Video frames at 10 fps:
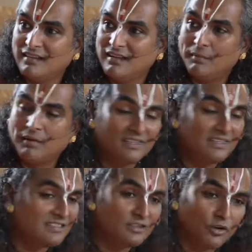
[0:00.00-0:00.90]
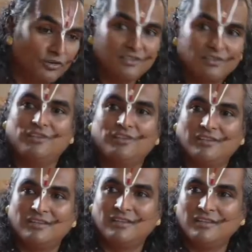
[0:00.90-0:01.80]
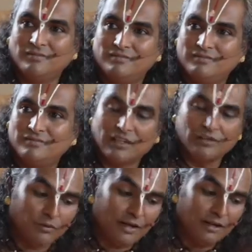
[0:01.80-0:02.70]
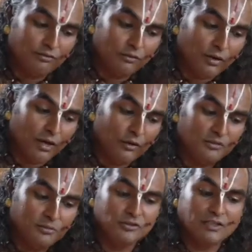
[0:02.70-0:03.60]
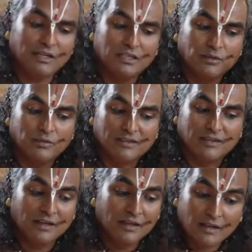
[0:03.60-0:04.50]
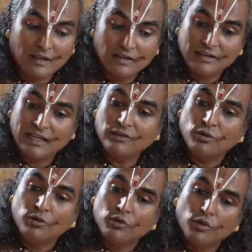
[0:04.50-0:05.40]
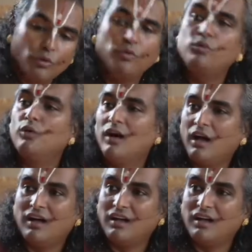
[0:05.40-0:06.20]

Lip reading: But it is not eternal. That's why throughout spirituality we say, get to know who you are.